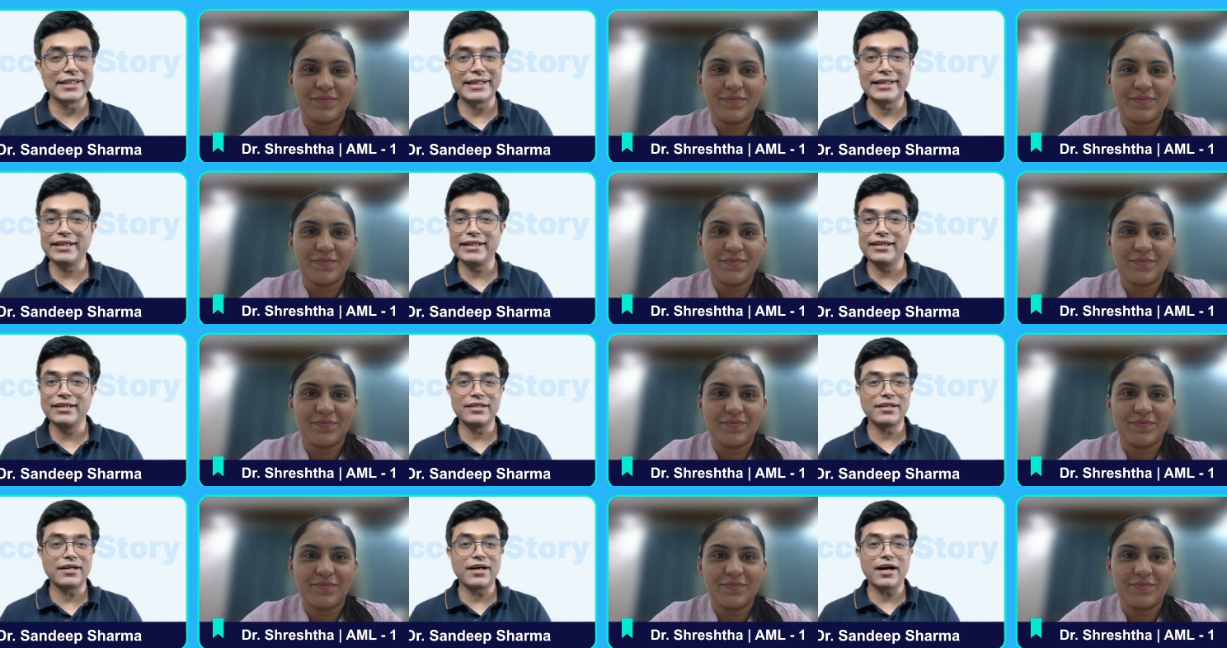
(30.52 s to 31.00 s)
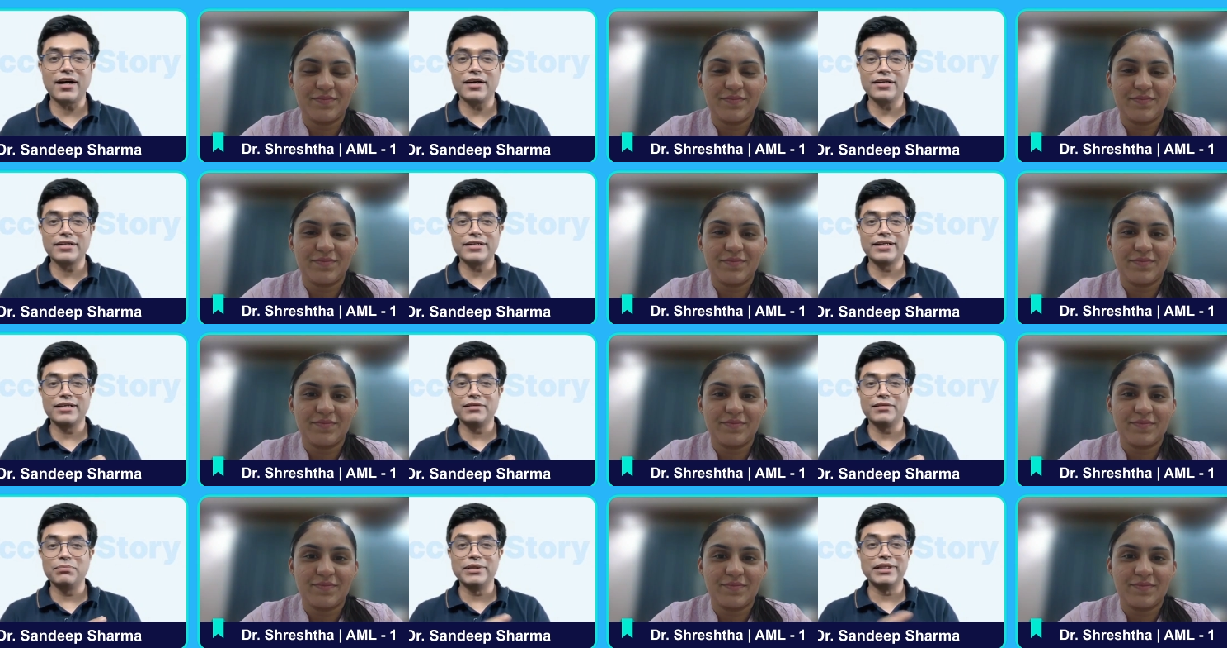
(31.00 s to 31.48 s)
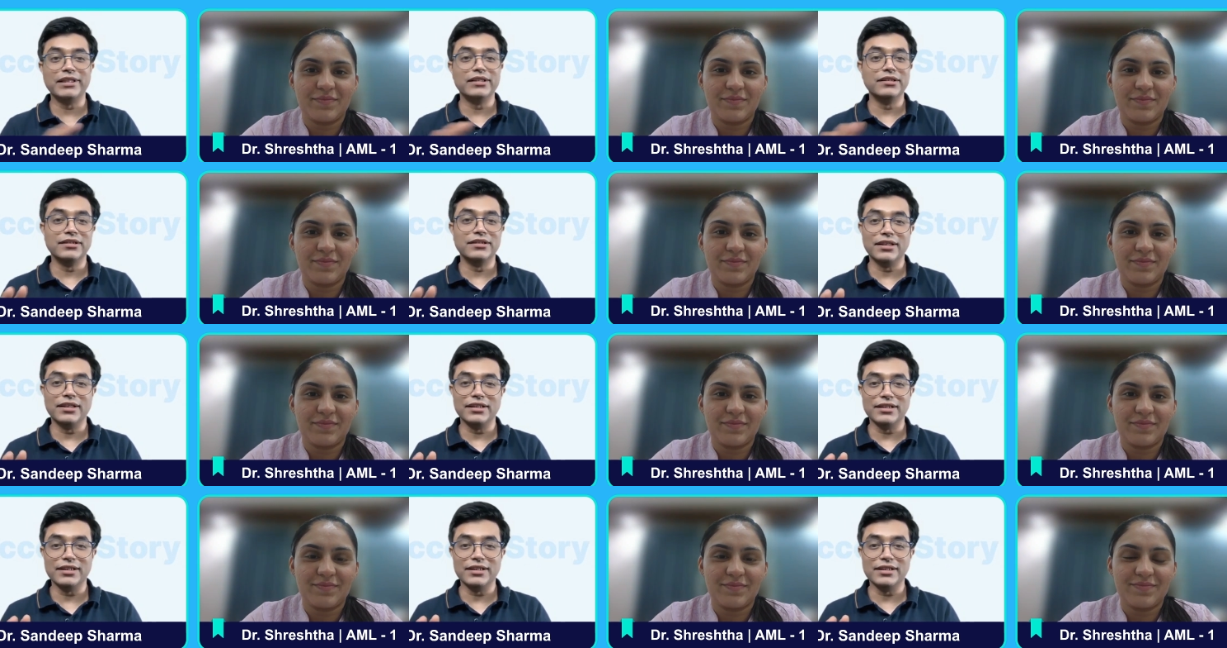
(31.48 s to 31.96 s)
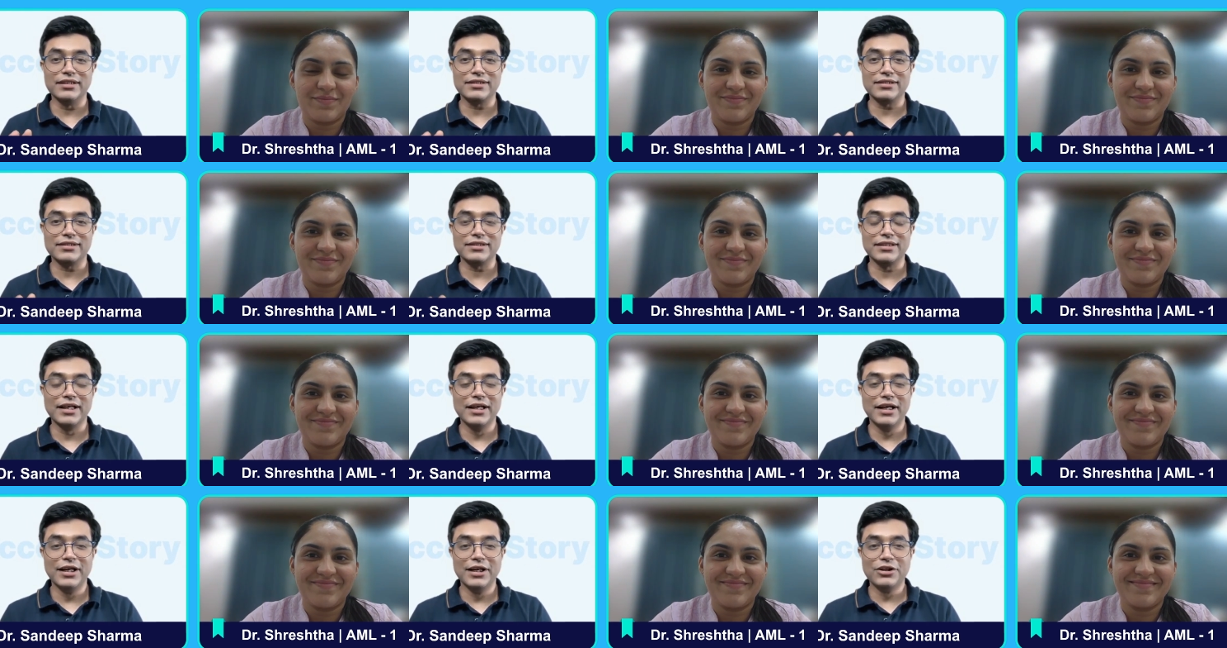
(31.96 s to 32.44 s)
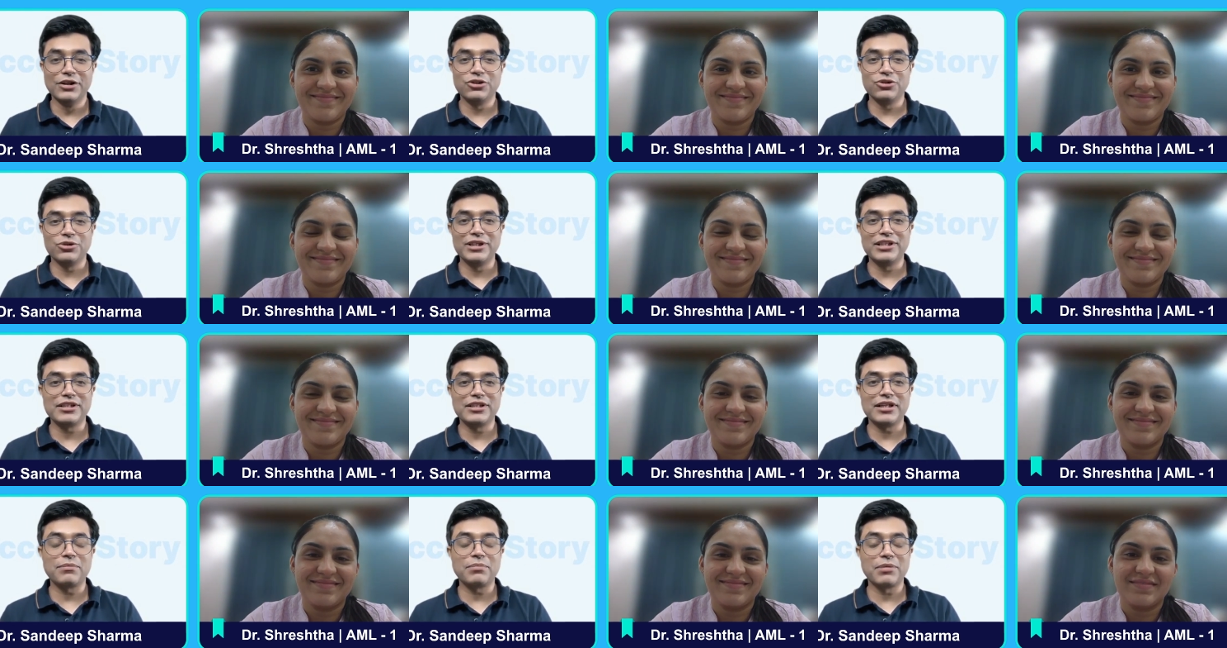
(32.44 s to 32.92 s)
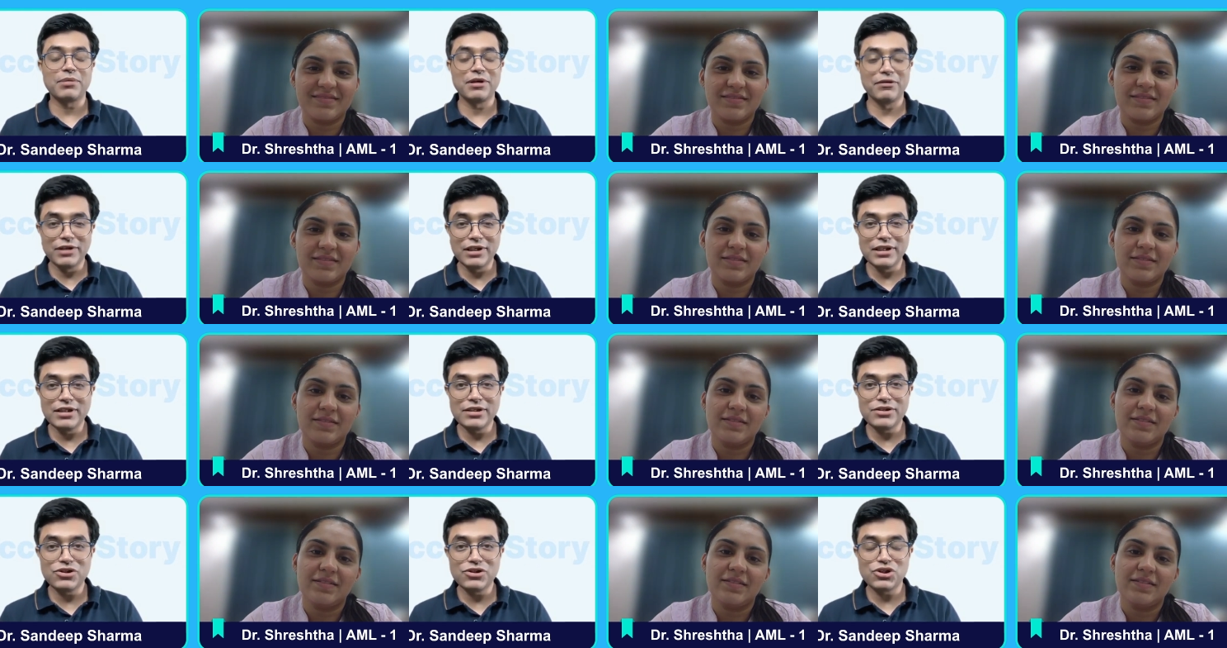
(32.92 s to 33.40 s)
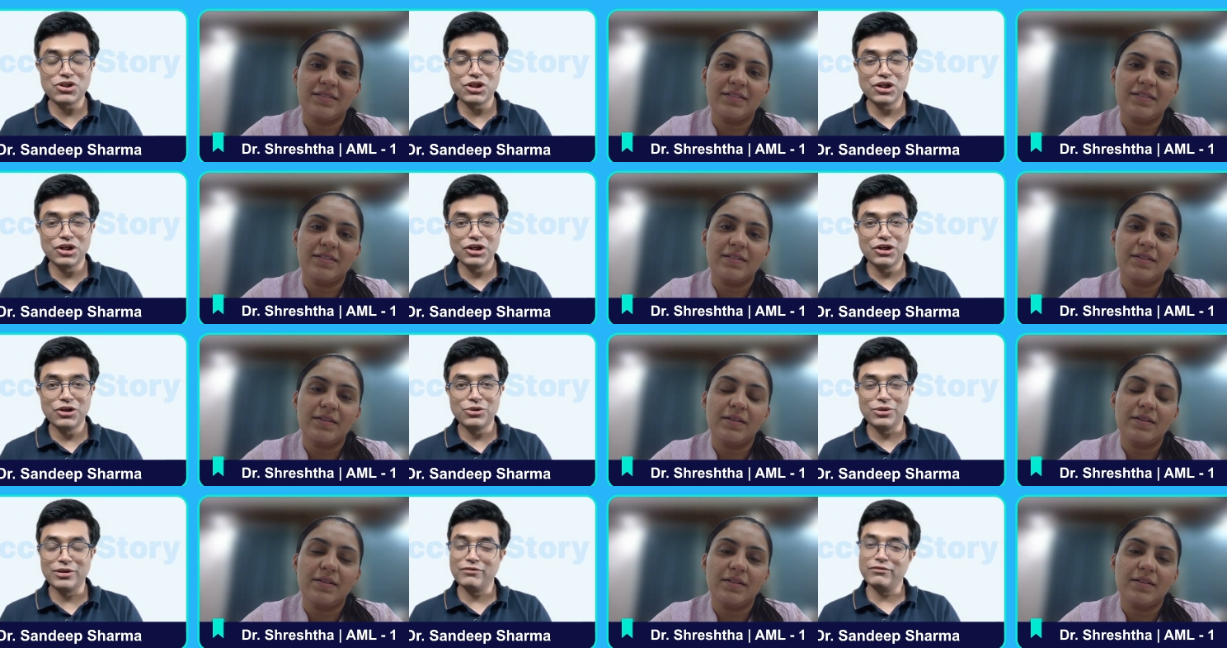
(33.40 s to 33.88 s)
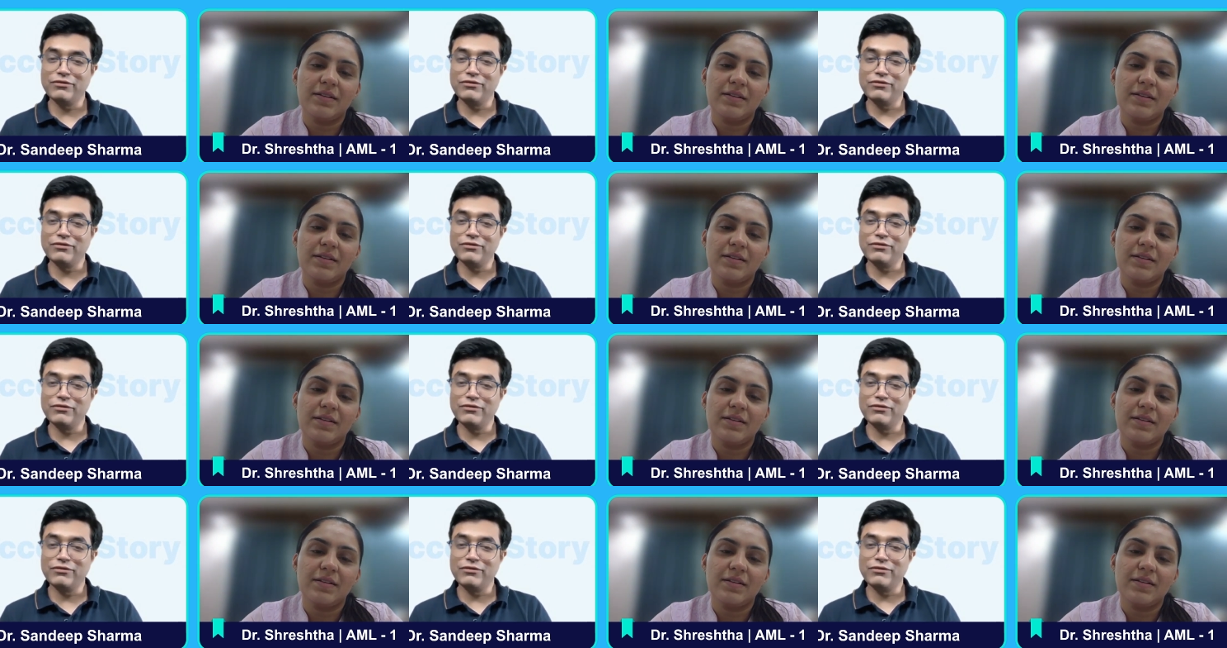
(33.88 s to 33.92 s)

Speaker 1: and it can't get bigger than this. So it's our privilege to